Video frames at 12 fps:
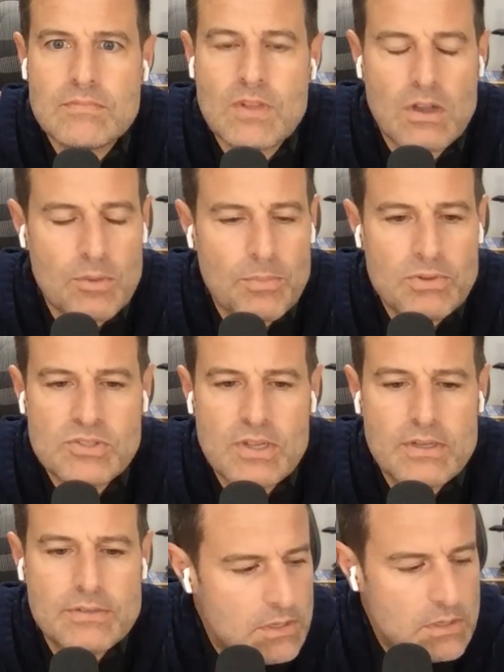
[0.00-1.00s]

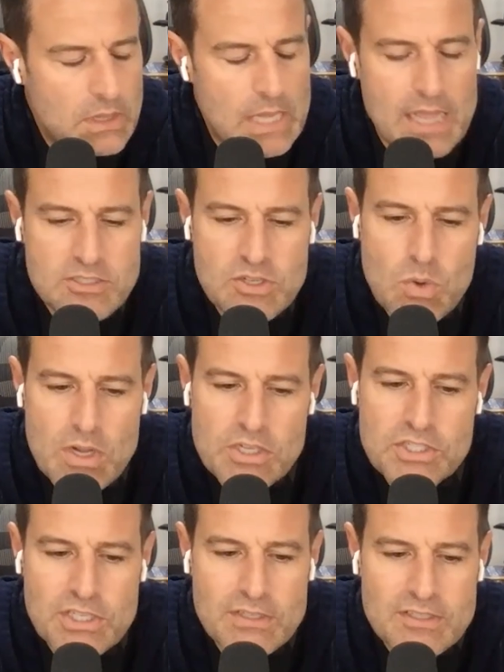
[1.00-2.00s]
100%. Last question.